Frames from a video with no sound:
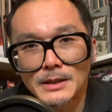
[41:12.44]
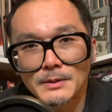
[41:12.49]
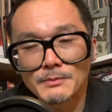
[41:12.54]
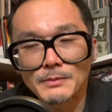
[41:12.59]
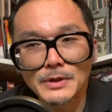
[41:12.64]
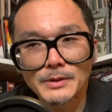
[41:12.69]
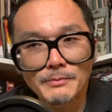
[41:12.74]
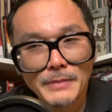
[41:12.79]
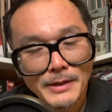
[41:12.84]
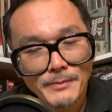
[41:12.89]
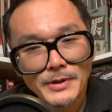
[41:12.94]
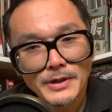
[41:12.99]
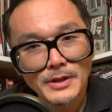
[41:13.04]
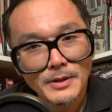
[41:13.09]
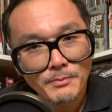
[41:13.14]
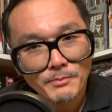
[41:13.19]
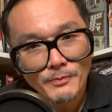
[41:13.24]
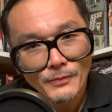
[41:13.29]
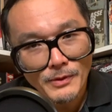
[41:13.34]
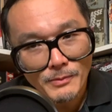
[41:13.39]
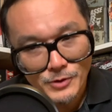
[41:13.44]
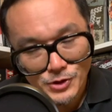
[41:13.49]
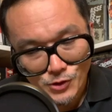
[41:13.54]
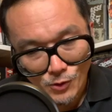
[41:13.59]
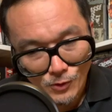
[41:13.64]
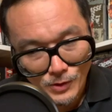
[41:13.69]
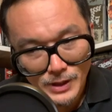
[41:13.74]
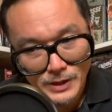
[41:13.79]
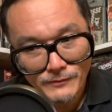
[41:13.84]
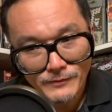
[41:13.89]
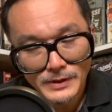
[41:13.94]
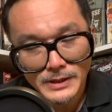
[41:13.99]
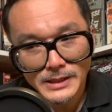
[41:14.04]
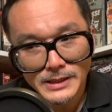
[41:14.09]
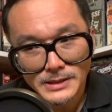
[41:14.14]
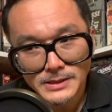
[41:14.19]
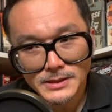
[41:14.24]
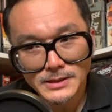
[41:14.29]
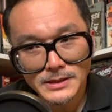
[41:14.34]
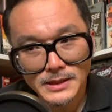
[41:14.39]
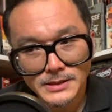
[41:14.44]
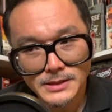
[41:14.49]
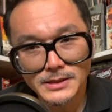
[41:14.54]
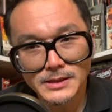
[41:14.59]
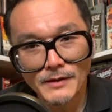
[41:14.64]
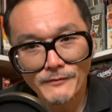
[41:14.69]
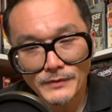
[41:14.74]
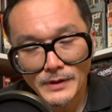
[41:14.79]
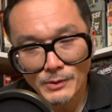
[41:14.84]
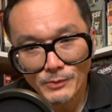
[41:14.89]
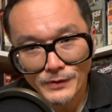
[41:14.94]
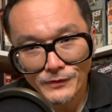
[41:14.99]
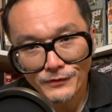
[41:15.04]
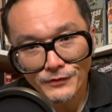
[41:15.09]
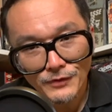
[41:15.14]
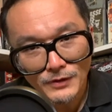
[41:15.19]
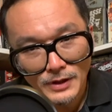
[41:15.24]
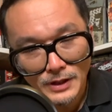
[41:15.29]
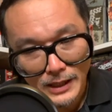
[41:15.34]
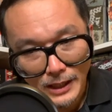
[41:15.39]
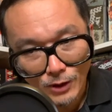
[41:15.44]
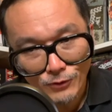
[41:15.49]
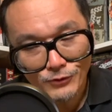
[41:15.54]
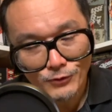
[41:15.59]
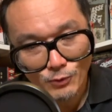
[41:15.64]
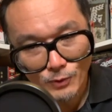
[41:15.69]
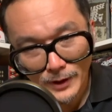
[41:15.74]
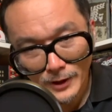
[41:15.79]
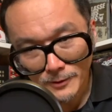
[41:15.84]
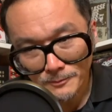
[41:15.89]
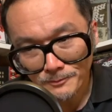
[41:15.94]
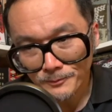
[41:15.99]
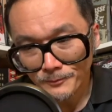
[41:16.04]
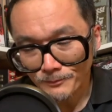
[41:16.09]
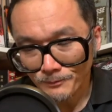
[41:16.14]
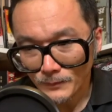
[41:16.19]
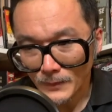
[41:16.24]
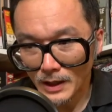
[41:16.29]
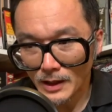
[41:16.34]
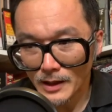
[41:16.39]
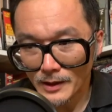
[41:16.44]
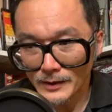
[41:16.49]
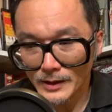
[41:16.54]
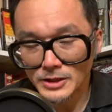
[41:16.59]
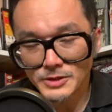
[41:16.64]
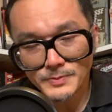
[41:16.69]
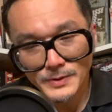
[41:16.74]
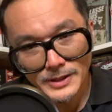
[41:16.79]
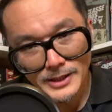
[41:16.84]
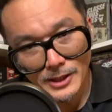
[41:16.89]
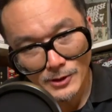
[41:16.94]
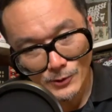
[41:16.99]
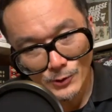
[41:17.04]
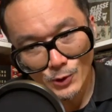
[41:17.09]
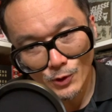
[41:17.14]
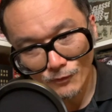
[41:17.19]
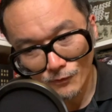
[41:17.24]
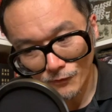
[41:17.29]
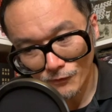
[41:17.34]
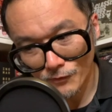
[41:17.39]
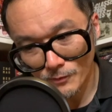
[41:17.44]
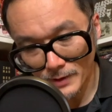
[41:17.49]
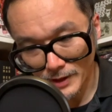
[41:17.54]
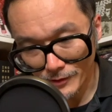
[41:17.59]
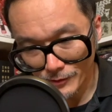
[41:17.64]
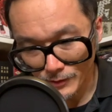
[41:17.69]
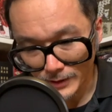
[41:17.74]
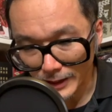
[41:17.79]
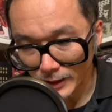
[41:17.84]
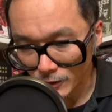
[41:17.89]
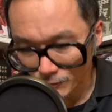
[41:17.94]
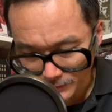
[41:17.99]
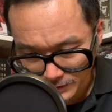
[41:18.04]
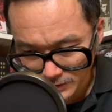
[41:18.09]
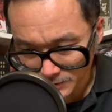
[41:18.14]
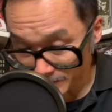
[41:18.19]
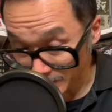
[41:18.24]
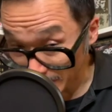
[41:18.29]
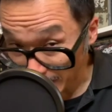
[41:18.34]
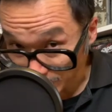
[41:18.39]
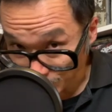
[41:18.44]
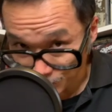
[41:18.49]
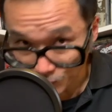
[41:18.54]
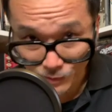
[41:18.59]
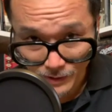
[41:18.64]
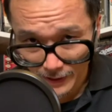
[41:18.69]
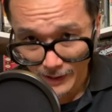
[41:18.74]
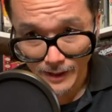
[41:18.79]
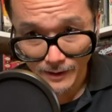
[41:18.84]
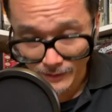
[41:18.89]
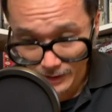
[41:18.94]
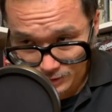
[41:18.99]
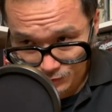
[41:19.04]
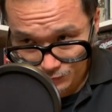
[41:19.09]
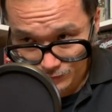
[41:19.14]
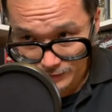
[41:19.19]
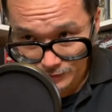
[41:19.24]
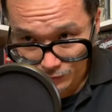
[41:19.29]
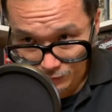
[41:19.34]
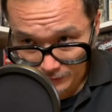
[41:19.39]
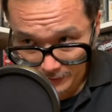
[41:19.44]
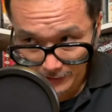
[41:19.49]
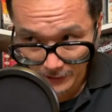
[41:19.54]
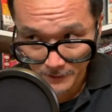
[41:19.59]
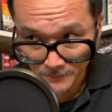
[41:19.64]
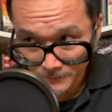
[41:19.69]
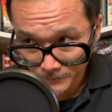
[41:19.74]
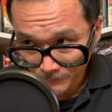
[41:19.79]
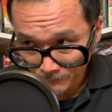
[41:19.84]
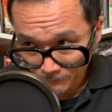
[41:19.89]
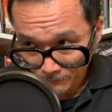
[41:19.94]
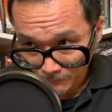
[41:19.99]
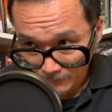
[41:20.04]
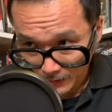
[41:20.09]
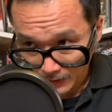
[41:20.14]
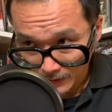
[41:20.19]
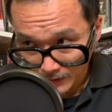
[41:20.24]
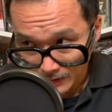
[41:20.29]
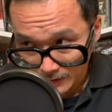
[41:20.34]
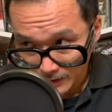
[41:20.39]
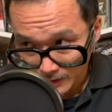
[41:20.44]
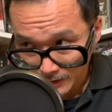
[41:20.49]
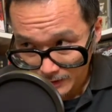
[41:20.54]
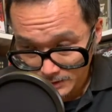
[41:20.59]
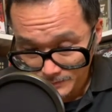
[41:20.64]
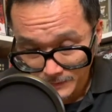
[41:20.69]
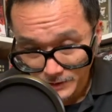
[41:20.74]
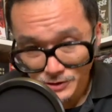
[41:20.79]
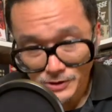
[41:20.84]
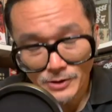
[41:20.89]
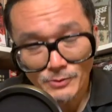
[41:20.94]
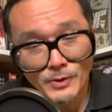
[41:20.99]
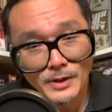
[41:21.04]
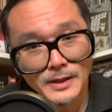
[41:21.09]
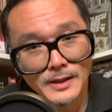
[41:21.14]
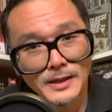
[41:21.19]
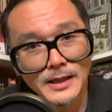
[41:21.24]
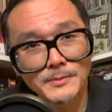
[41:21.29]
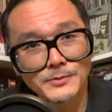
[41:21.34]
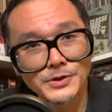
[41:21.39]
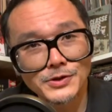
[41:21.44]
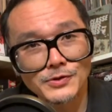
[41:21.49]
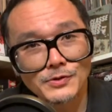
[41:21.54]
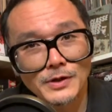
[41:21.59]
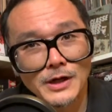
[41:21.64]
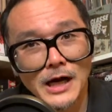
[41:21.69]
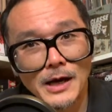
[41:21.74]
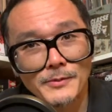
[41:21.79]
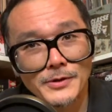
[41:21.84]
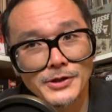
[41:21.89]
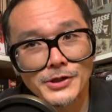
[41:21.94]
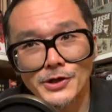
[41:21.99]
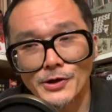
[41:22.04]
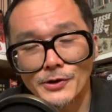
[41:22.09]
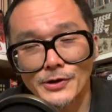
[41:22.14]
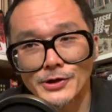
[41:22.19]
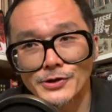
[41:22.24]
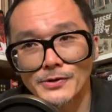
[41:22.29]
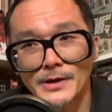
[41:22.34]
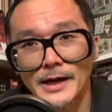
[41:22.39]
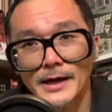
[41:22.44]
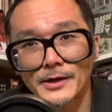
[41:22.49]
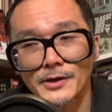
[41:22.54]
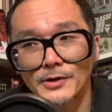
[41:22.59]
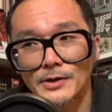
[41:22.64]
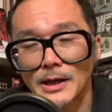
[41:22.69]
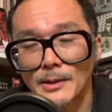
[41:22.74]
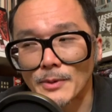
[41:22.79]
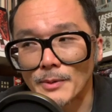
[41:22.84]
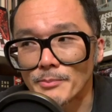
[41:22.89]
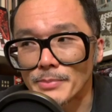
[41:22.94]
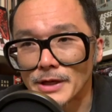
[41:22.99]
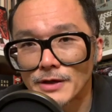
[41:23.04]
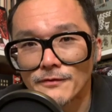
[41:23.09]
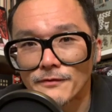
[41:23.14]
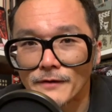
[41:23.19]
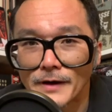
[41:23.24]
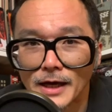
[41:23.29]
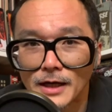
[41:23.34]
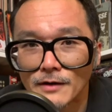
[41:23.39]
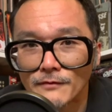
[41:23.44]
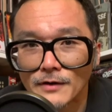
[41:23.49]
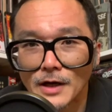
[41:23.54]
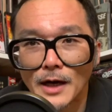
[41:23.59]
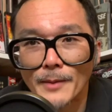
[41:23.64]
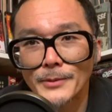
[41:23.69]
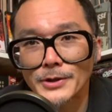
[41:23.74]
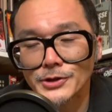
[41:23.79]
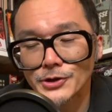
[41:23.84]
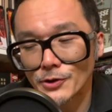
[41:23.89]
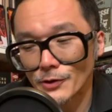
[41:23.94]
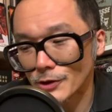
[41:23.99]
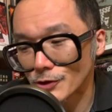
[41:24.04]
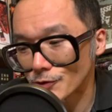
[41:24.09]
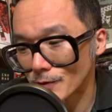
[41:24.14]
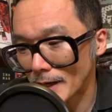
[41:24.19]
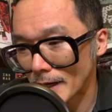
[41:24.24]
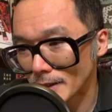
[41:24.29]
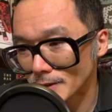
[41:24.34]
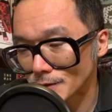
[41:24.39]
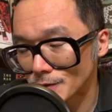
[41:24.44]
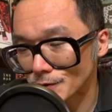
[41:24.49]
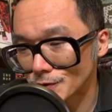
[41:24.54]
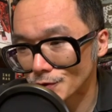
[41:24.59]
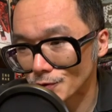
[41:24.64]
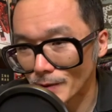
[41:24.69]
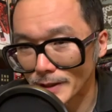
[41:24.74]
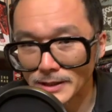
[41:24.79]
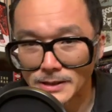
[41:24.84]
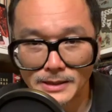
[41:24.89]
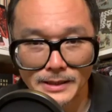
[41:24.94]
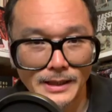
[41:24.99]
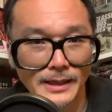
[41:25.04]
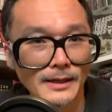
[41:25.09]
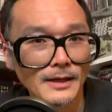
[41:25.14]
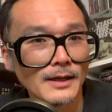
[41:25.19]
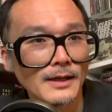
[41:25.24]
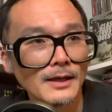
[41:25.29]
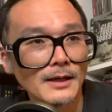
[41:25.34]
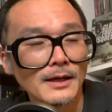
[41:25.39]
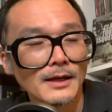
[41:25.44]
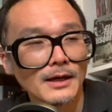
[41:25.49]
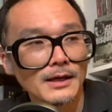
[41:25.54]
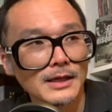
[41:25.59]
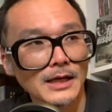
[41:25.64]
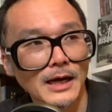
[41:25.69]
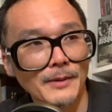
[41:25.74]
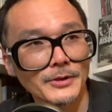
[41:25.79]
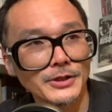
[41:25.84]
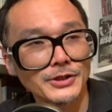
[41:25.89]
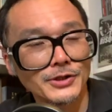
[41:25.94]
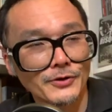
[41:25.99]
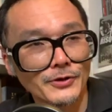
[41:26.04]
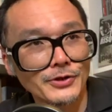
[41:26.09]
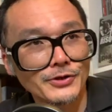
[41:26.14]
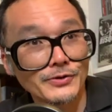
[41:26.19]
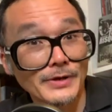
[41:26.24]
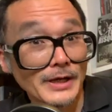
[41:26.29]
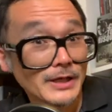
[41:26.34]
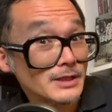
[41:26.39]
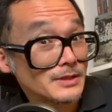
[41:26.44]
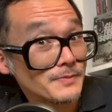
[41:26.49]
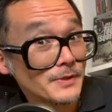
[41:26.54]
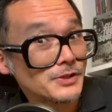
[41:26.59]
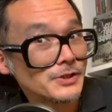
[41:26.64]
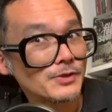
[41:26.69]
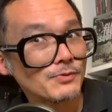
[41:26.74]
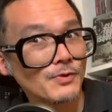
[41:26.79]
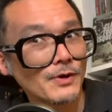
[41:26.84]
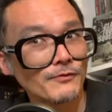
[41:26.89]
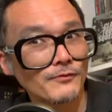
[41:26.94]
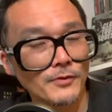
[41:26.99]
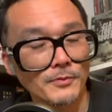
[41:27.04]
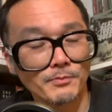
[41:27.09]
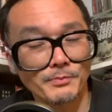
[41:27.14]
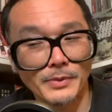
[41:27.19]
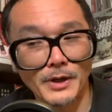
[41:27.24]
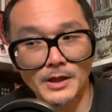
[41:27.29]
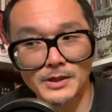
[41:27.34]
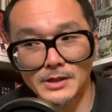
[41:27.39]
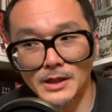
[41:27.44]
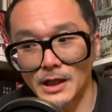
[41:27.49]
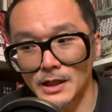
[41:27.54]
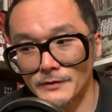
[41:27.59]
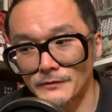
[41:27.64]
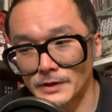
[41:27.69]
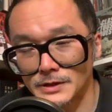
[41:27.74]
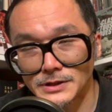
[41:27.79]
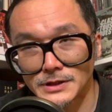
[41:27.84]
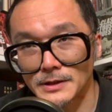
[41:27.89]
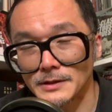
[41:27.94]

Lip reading: Maybe the majority of it is stuff that we've seen elsewhere that has been carried over from other elements, but that's okay. That's really okay, especially when it comes to commentary track. I'm a big fan of commentary tracks, so it's great to get a commentary track, especially one from Bogdanovich.